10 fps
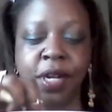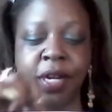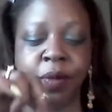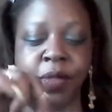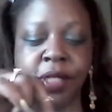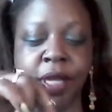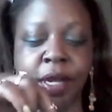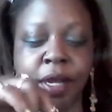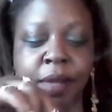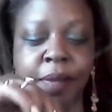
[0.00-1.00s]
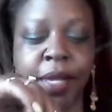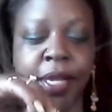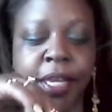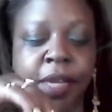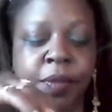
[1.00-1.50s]
and it
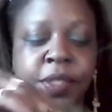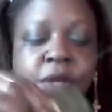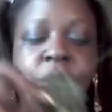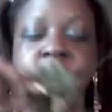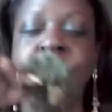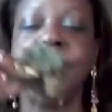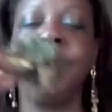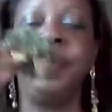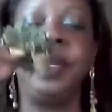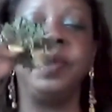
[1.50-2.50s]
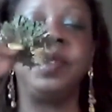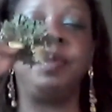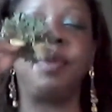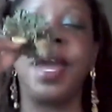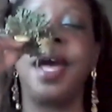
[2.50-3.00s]
was curled up and it was
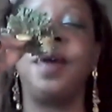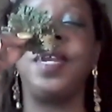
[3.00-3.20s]
brown,